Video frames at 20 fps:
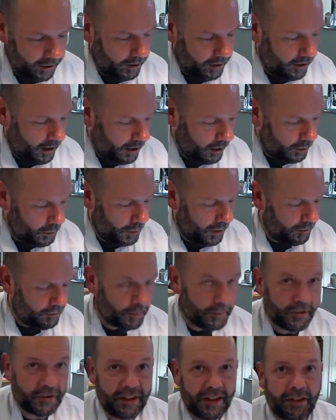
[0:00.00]
uh, away
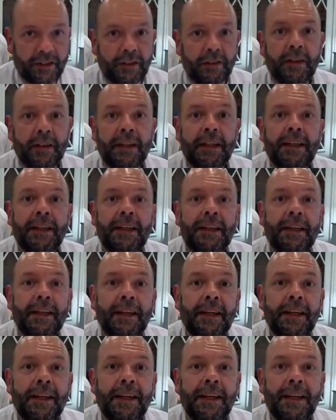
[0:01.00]
from the center.
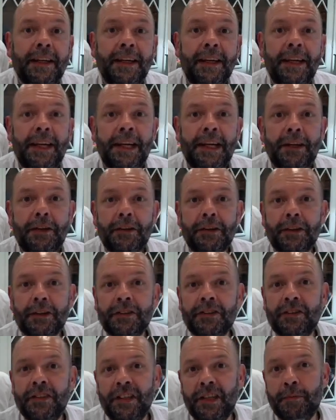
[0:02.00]
Here you
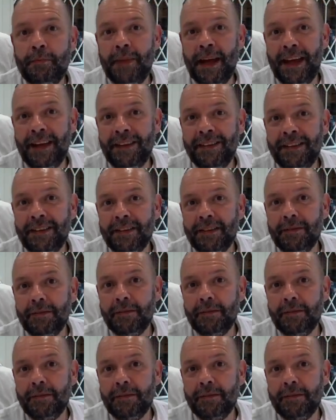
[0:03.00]
can see a bend,